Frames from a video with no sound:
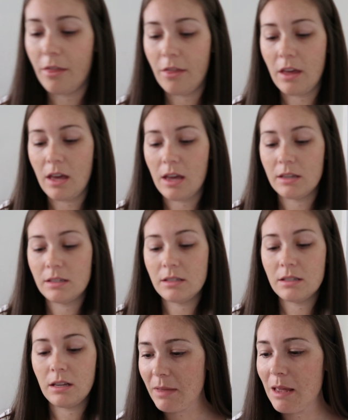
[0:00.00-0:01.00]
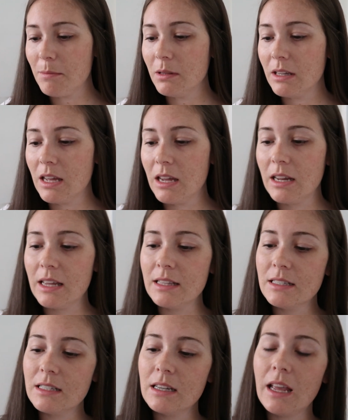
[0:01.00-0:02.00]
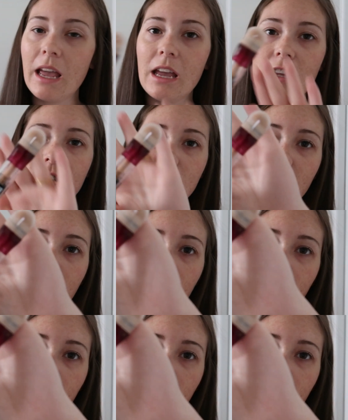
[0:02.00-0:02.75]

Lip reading: this Maybelline Instant Age